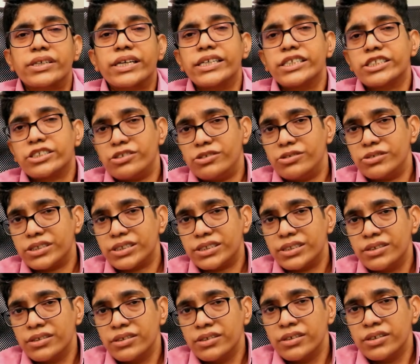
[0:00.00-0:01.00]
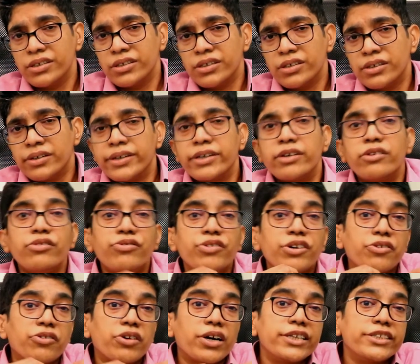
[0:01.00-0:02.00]
case notes. Now, if
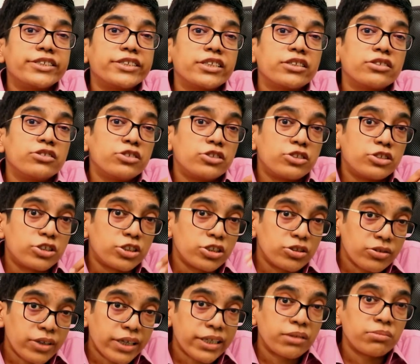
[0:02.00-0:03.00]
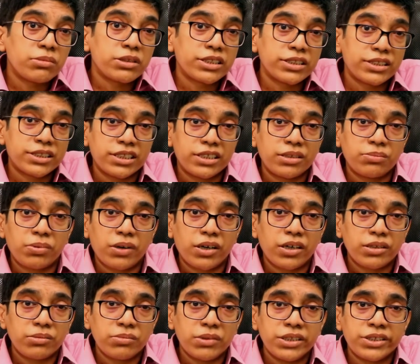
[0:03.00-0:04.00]
you're writing to an emergency
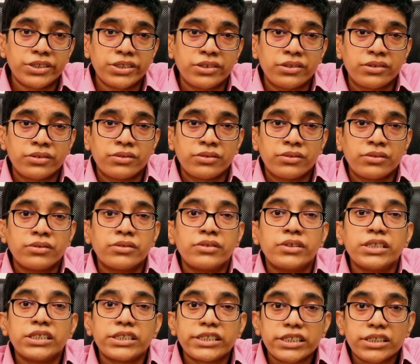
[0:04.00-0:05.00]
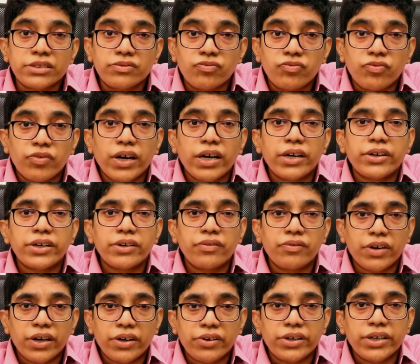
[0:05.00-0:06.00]
department, it is very,
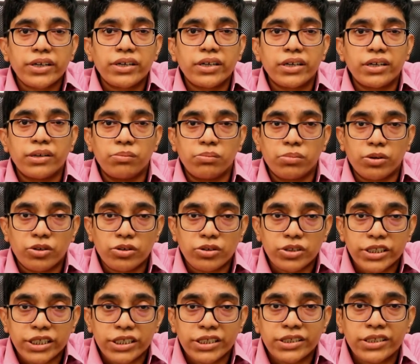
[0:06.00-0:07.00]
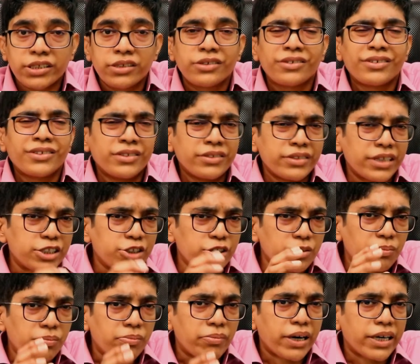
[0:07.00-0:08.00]
very important that you
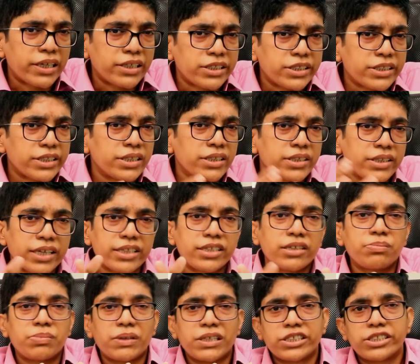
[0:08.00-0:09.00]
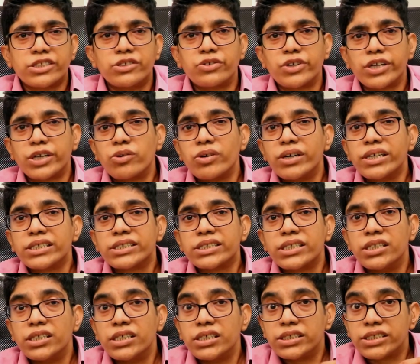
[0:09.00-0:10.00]
mention that the patient requires
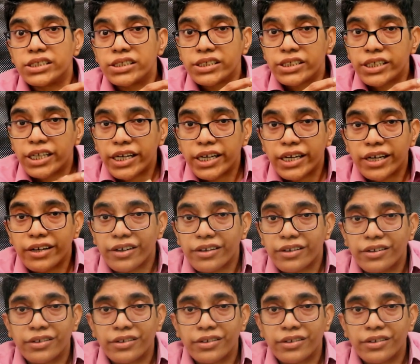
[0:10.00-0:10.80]
urgent care.